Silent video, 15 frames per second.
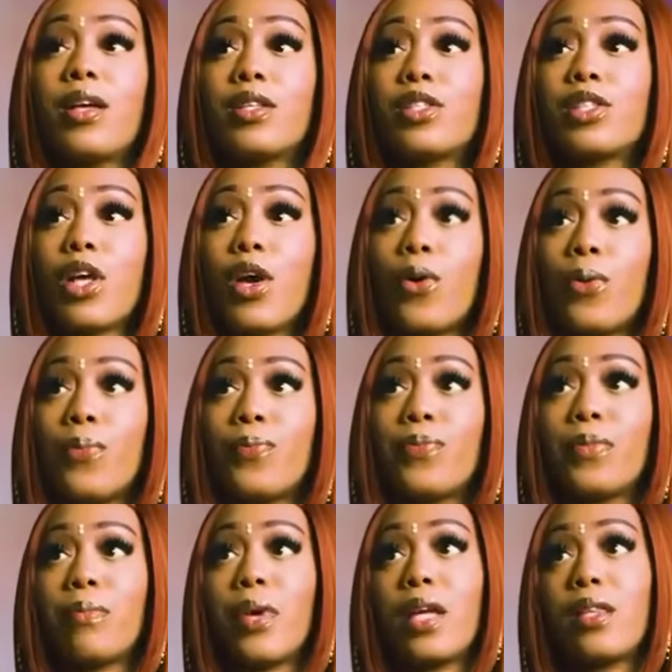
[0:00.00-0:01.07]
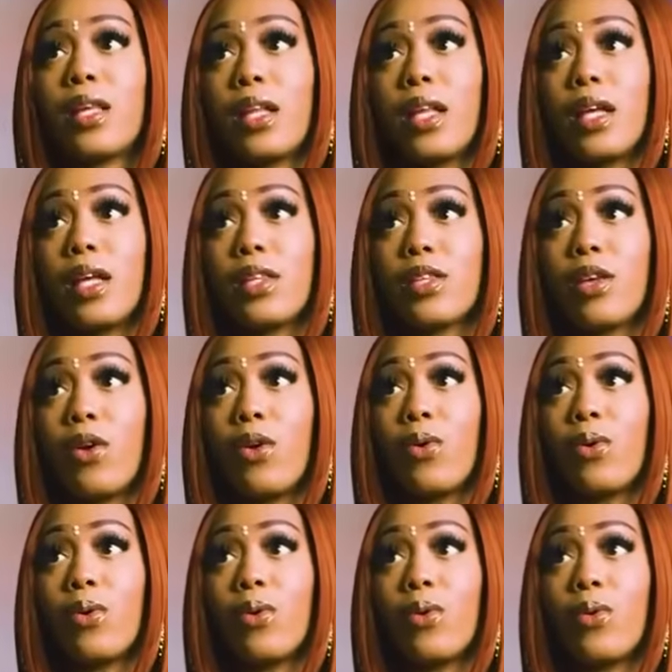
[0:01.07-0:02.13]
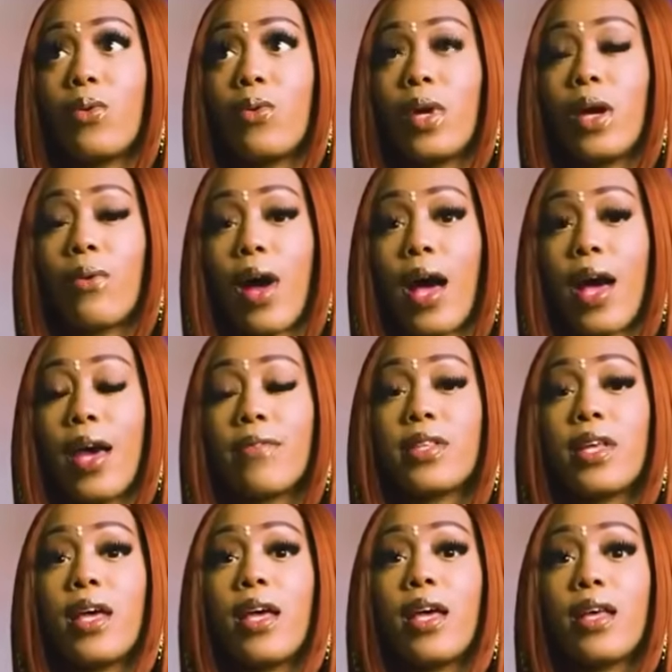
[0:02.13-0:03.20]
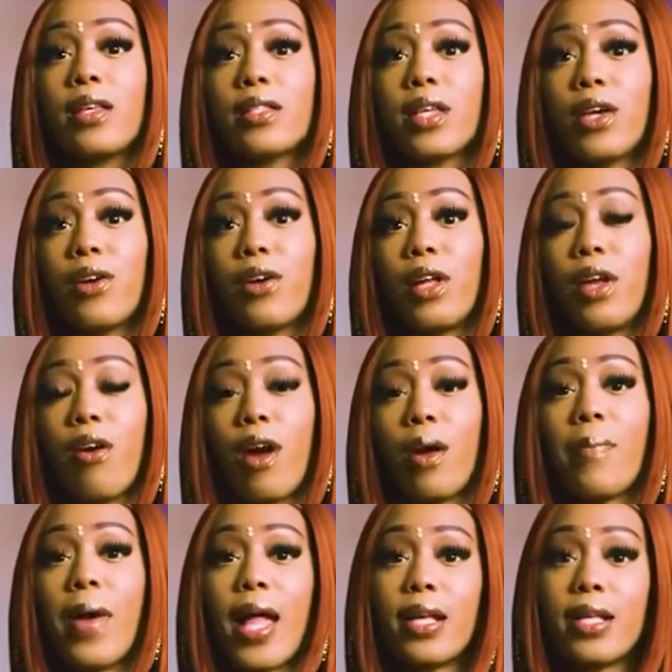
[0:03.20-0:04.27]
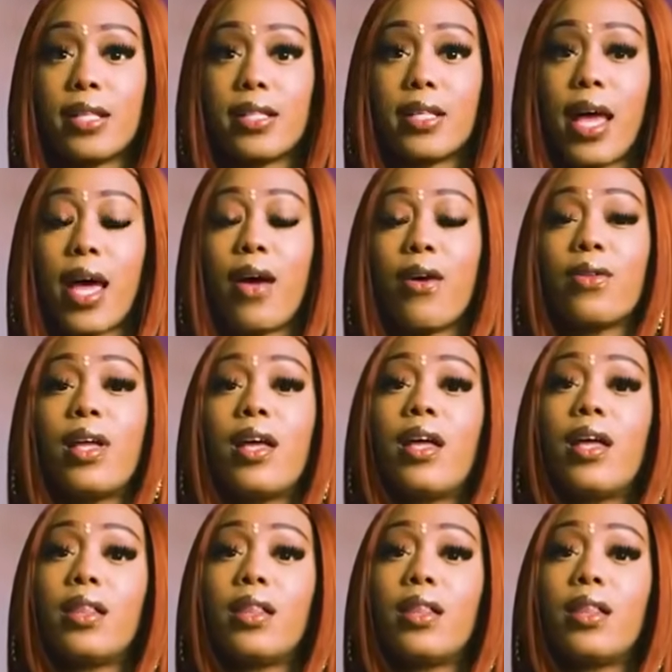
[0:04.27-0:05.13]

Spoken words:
So basically, so we arrived. Security guard patted us down.